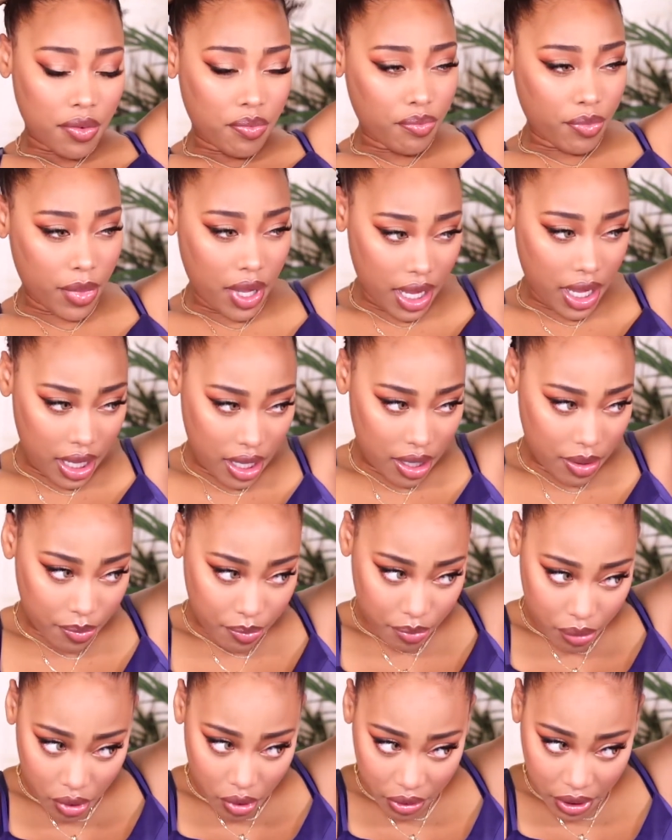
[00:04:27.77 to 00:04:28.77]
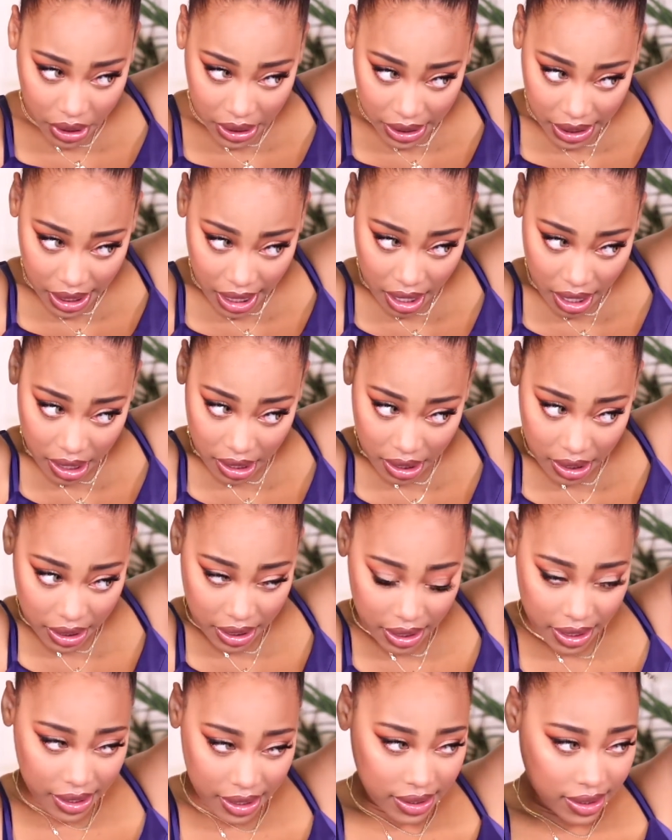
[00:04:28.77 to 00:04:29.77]
my ponytail
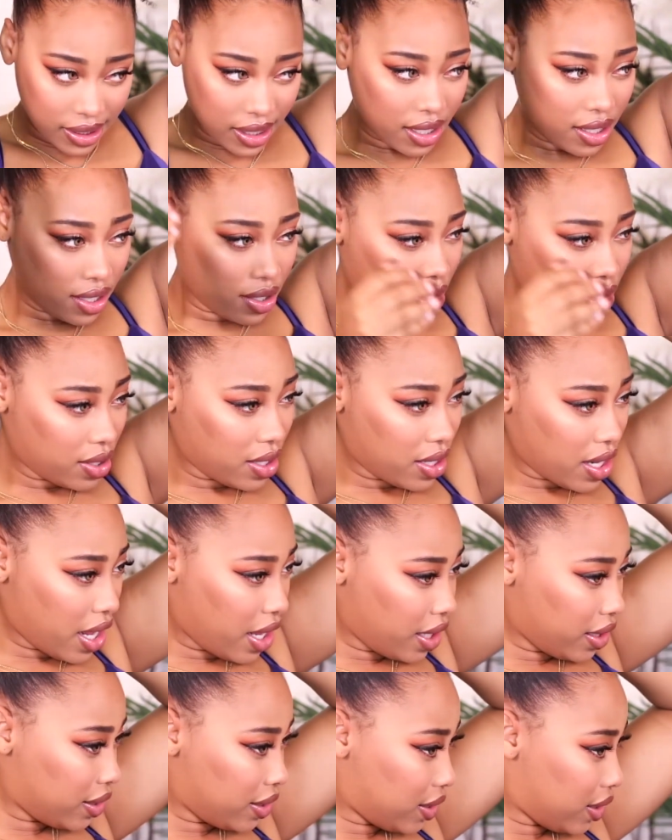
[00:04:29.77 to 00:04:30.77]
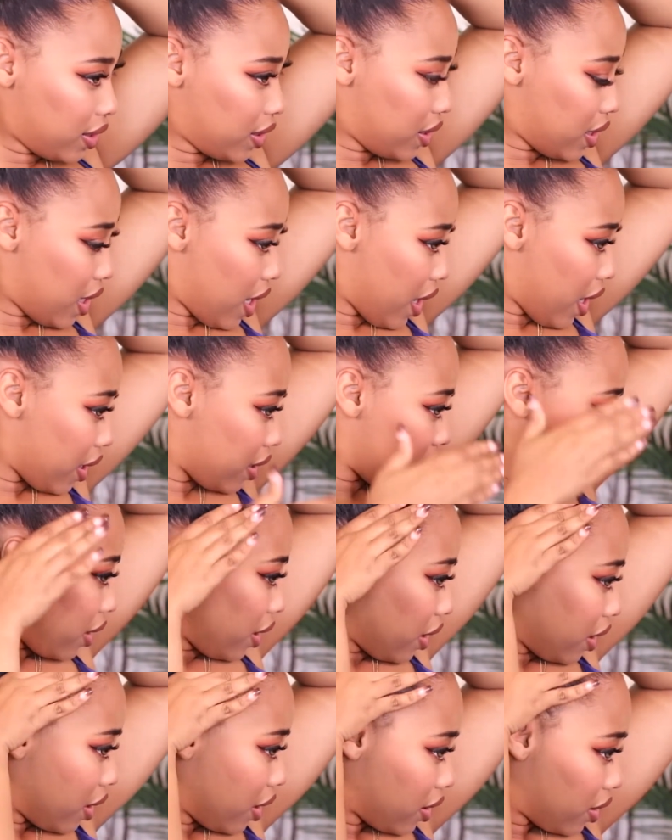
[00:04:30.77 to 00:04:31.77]
is nice and tight,
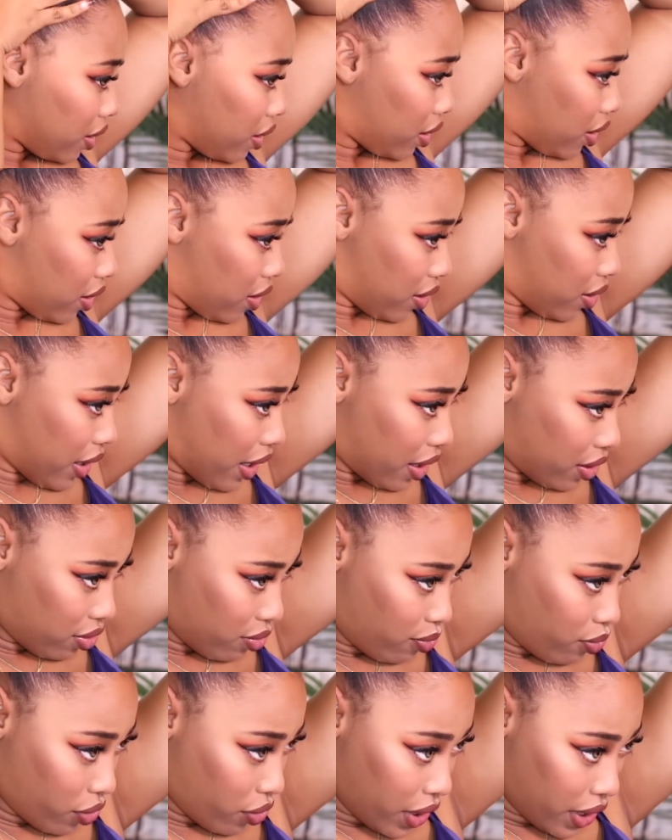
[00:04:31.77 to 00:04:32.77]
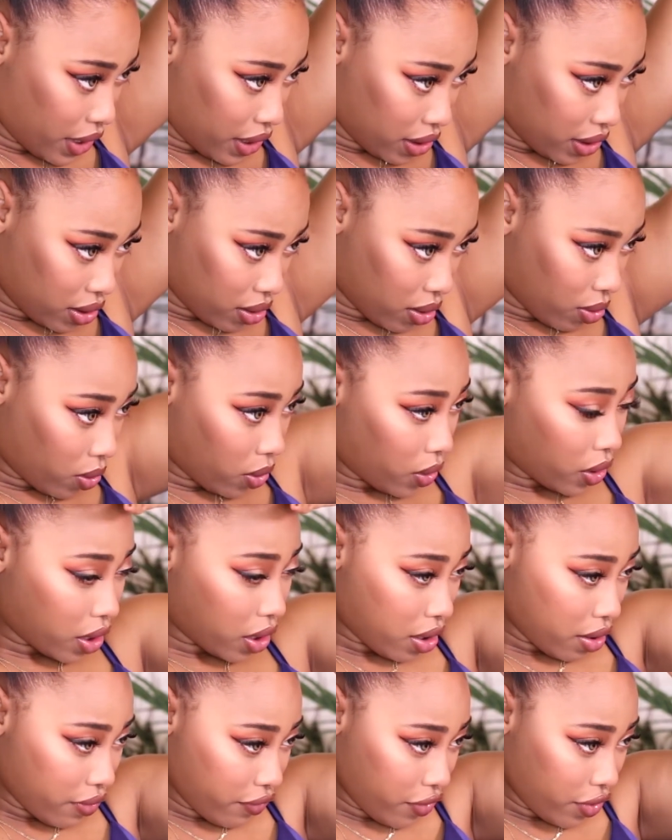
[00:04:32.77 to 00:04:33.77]
and that the braids are
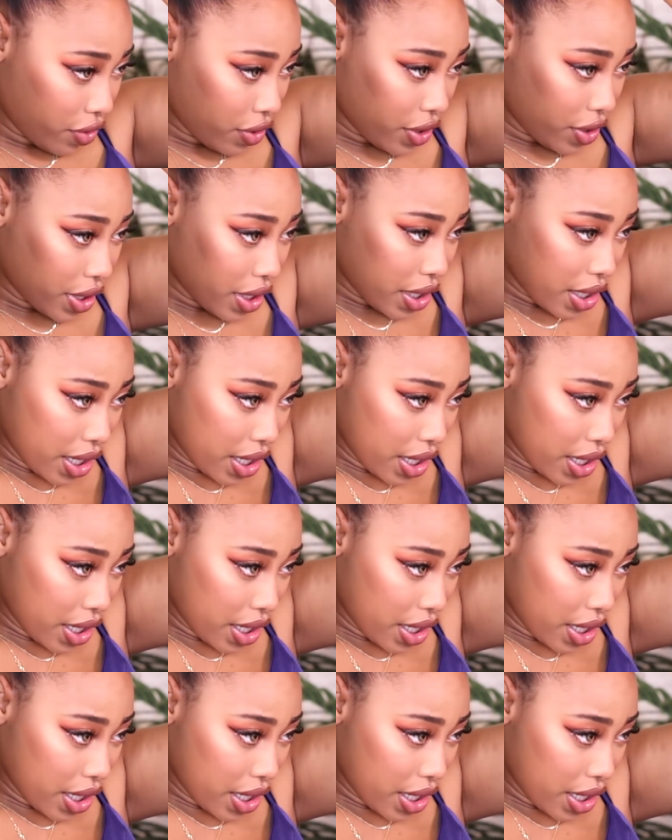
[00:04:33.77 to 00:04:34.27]
covered,